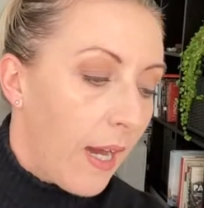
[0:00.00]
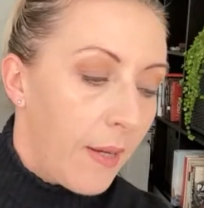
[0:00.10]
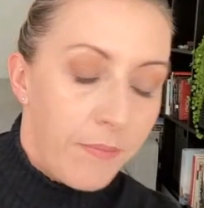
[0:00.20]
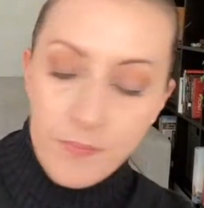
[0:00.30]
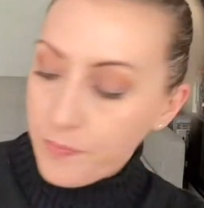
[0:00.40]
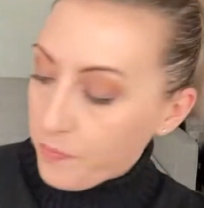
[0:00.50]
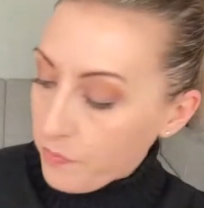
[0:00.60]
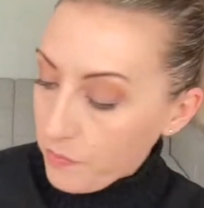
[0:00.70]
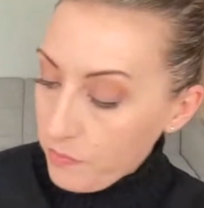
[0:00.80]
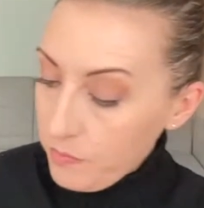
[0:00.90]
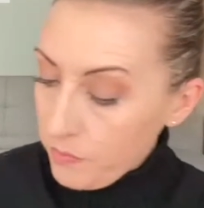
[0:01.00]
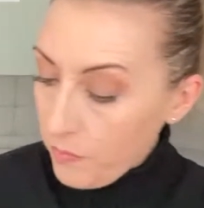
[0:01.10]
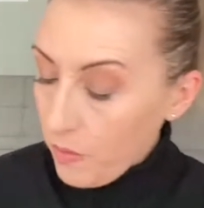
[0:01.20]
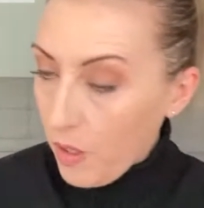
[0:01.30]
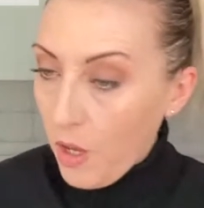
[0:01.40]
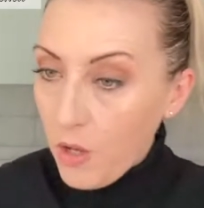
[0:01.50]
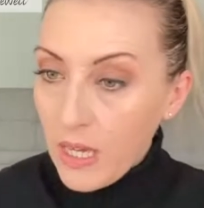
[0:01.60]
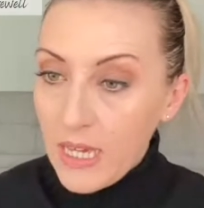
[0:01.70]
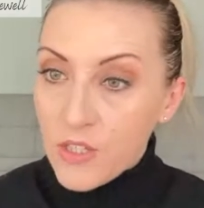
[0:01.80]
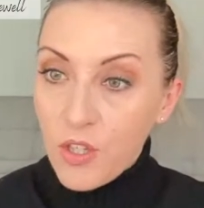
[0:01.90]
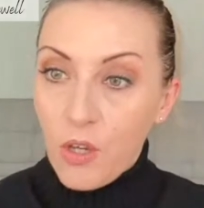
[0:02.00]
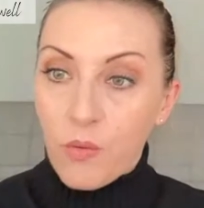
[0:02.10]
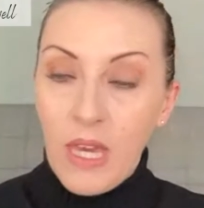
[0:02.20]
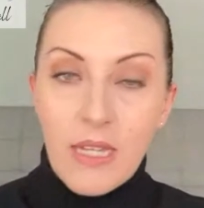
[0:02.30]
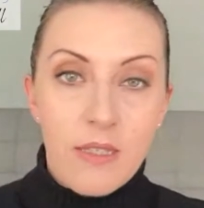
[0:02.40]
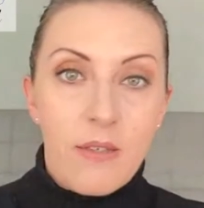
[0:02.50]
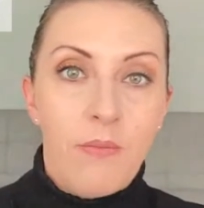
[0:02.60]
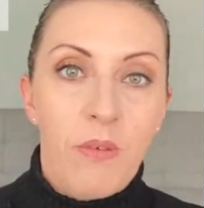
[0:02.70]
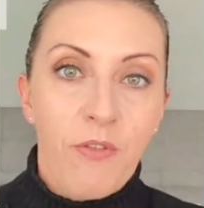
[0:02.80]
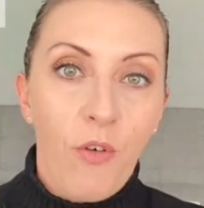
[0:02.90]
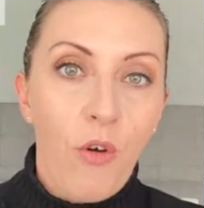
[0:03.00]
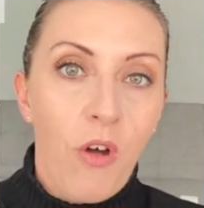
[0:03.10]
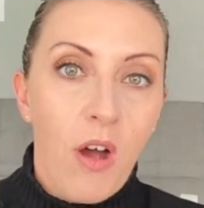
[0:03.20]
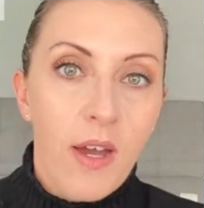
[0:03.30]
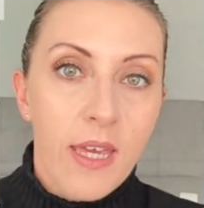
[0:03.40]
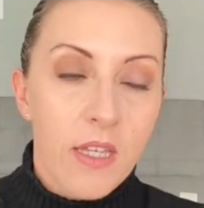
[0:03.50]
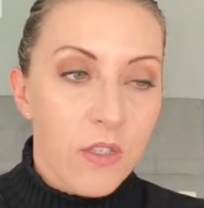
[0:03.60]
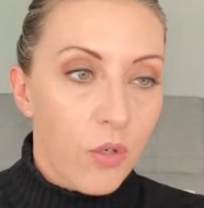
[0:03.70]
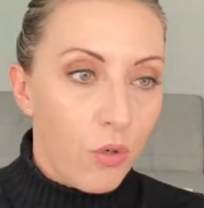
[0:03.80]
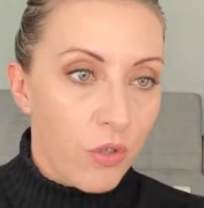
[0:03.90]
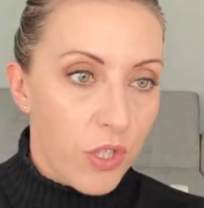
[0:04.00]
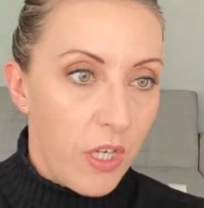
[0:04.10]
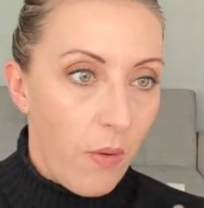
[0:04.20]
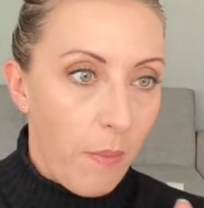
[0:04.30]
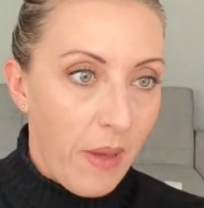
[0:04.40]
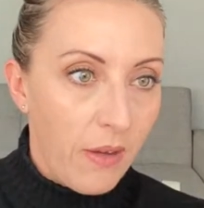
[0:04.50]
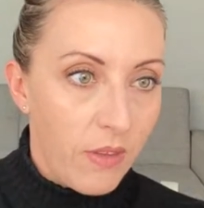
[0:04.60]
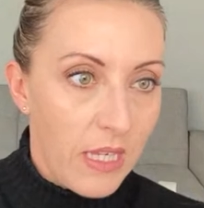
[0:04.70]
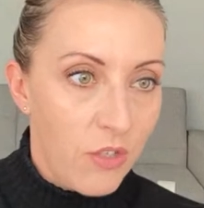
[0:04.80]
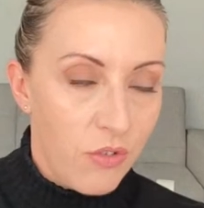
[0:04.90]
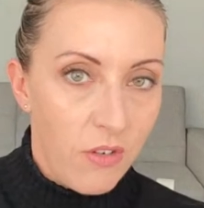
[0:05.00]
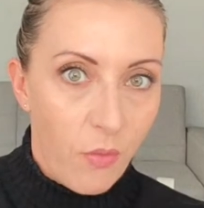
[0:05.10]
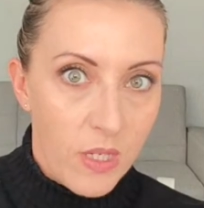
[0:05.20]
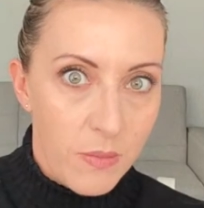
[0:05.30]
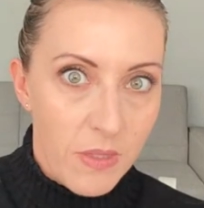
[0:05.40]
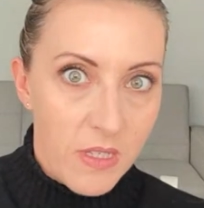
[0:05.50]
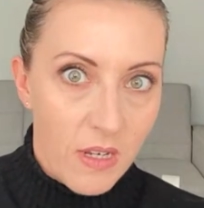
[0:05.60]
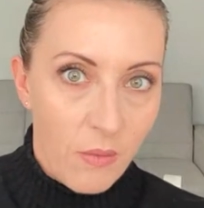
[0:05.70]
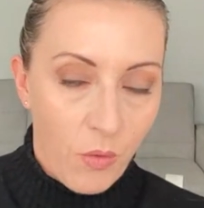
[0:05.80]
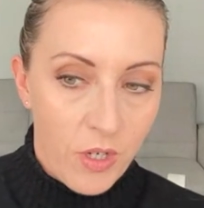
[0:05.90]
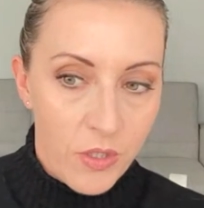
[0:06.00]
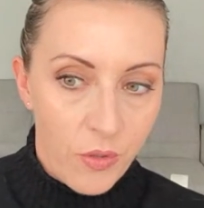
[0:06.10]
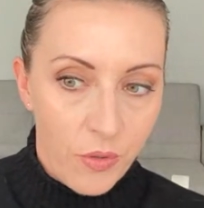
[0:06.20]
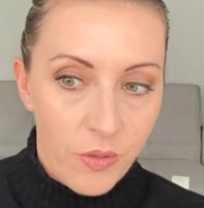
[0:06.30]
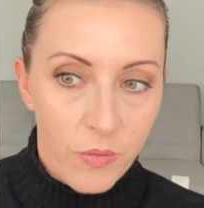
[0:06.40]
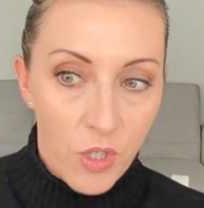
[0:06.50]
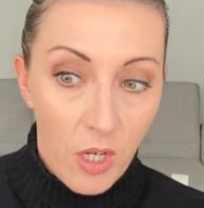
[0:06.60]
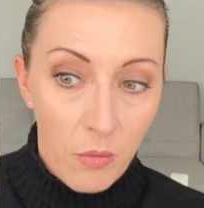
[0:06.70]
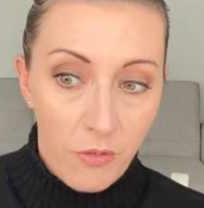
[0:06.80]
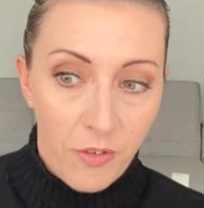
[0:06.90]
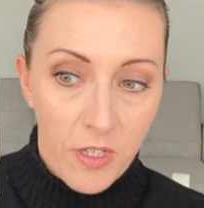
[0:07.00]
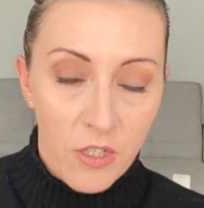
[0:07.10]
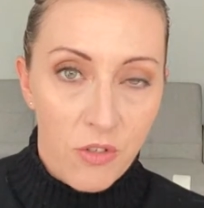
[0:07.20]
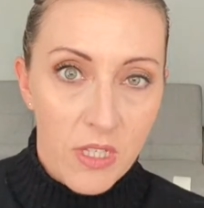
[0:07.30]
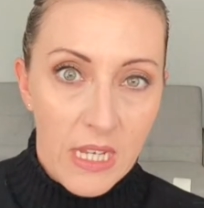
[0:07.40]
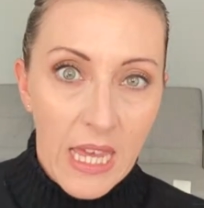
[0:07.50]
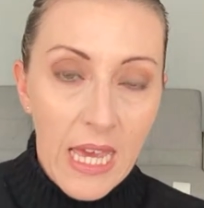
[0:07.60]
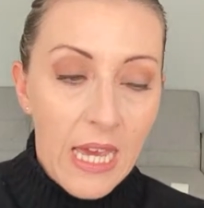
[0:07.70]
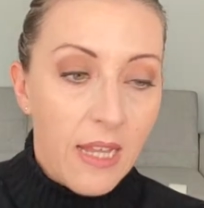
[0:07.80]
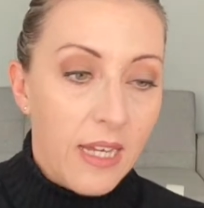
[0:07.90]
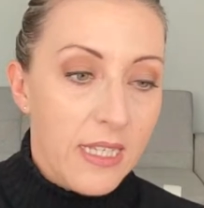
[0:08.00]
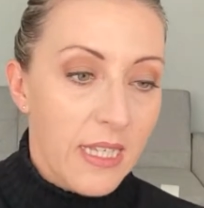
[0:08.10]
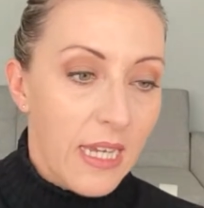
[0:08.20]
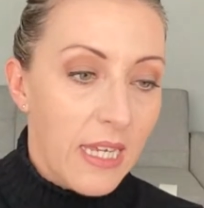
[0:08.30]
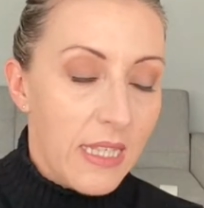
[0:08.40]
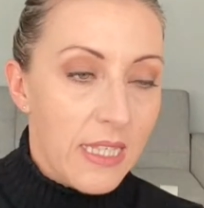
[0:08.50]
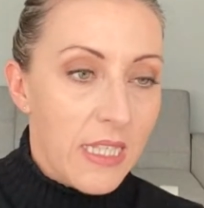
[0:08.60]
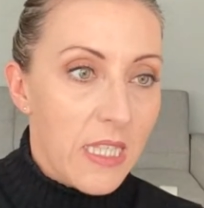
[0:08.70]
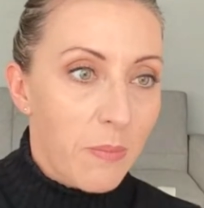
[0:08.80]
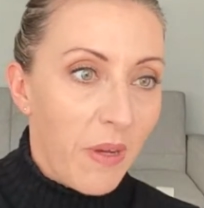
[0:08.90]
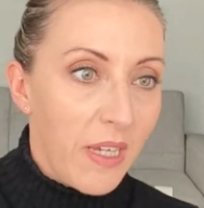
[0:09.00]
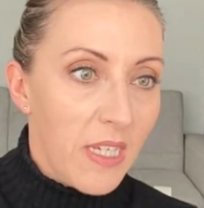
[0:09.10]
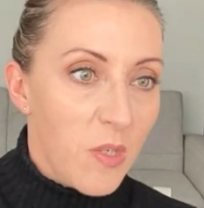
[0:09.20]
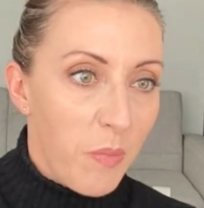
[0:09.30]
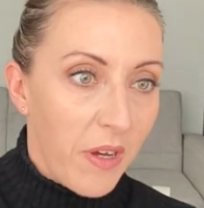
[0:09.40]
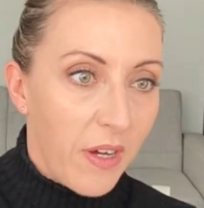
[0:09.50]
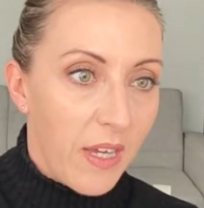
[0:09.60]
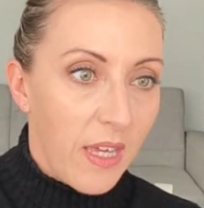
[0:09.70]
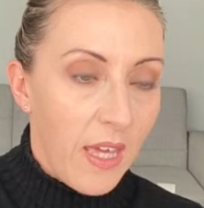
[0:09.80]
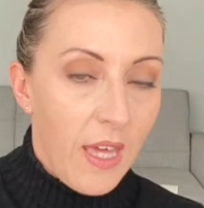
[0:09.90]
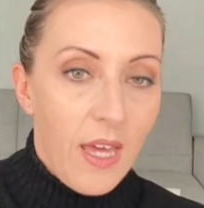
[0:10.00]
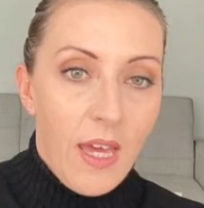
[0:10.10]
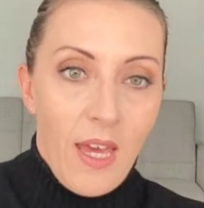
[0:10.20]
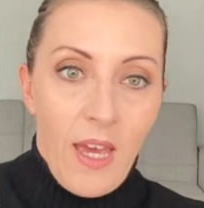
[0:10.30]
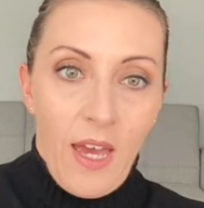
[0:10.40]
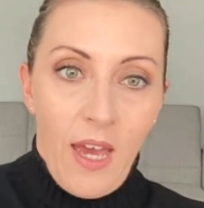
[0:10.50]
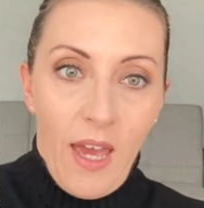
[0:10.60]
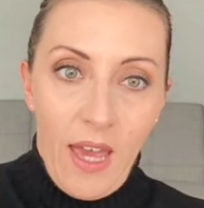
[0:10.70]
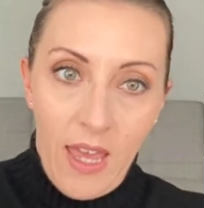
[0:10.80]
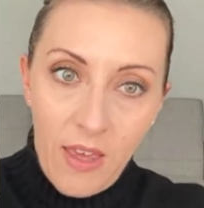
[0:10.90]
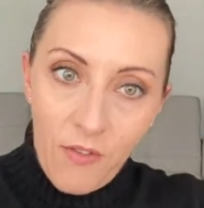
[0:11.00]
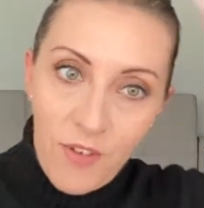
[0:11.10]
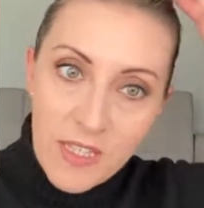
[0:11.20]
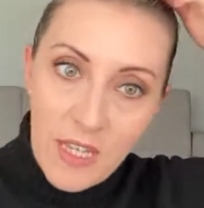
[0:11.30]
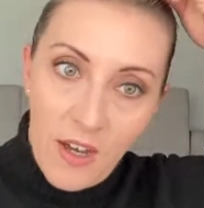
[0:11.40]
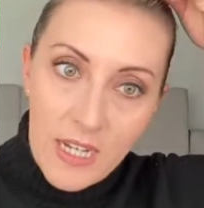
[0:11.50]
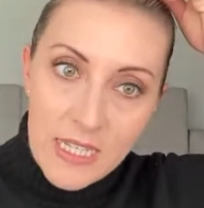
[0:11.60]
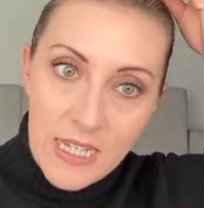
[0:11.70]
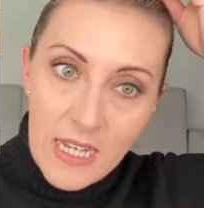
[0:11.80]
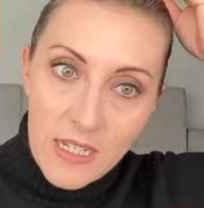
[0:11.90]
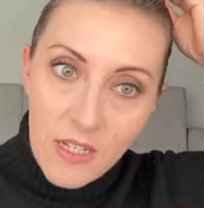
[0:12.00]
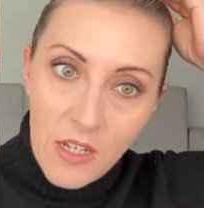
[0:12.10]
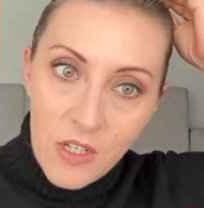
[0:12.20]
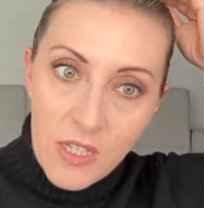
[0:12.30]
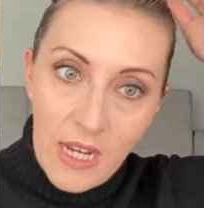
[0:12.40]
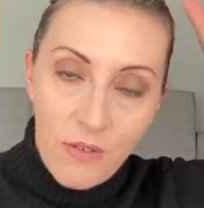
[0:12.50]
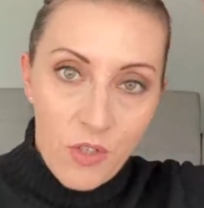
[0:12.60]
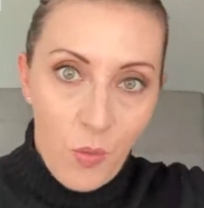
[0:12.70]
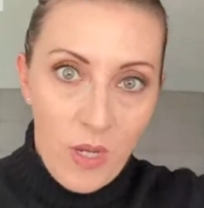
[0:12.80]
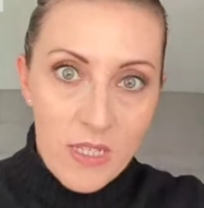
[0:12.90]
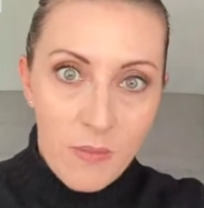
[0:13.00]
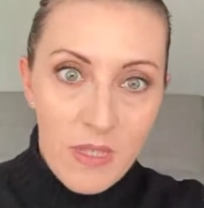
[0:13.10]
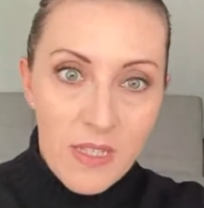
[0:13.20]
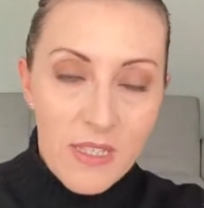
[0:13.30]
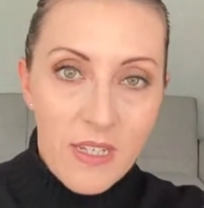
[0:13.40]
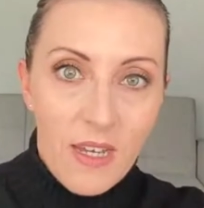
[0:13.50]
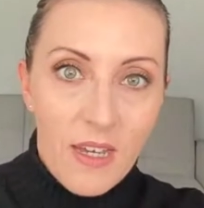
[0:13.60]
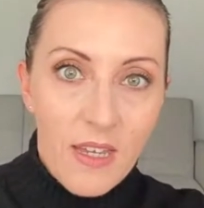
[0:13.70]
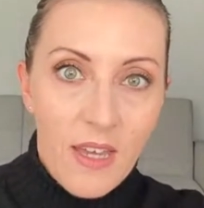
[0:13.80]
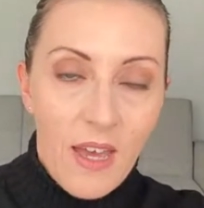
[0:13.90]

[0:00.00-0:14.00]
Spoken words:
it. Okay, so yes, before I talk to you about the history of Westminster and Whitehall, which I hope you'll find interesting, like I say, it's inspired by a visit I did down to Westminster